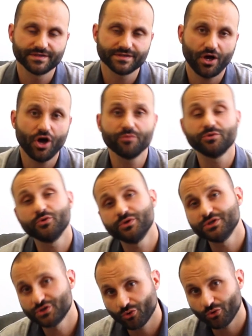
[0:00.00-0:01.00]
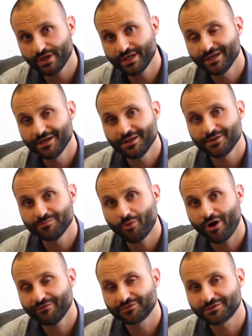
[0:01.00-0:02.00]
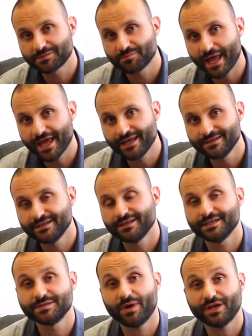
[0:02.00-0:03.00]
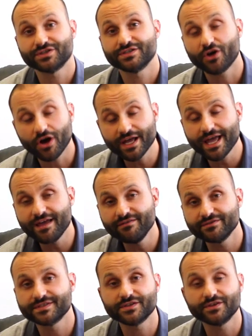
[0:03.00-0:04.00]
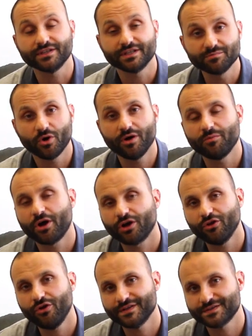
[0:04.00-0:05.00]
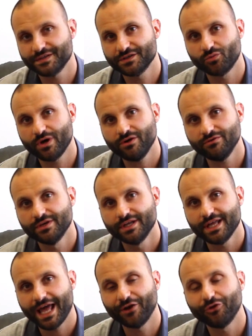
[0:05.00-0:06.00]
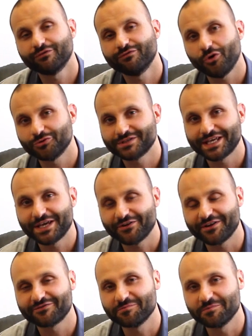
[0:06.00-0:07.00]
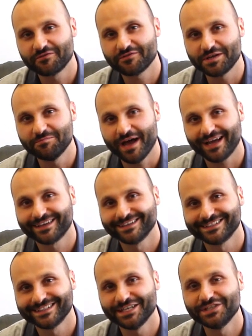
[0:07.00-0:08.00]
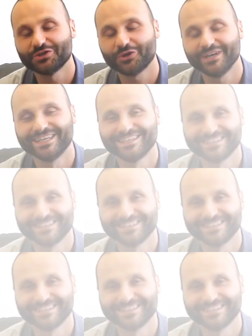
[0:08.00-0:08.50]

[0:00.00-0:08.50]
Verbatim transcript: So I hope you enjoy the mindfulness band as much as I have and certainly my, my clients as well and look forward to hearing from your feedback. Enjoy.